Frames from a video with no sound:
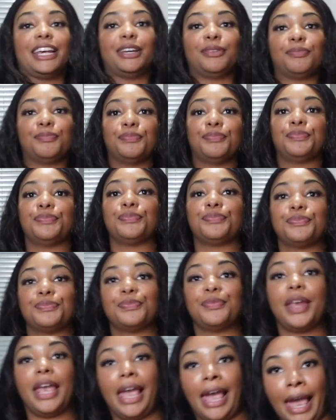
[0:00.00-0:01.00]
it.
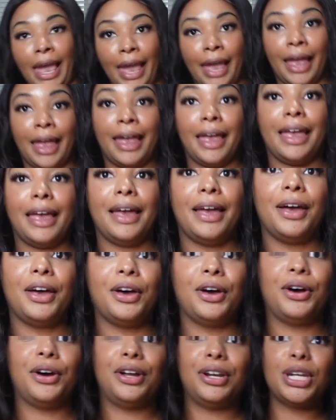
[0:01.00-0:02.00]
Eh,
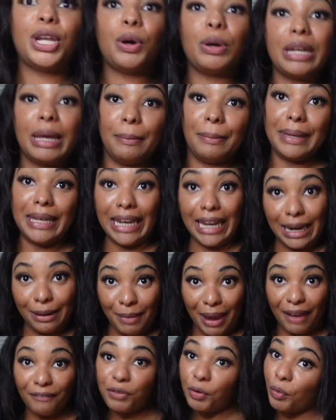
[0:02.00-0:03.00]
don't need, a
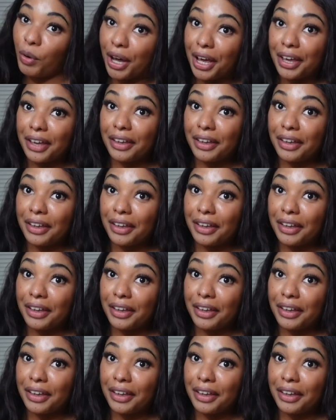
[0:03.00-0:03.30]
man for what?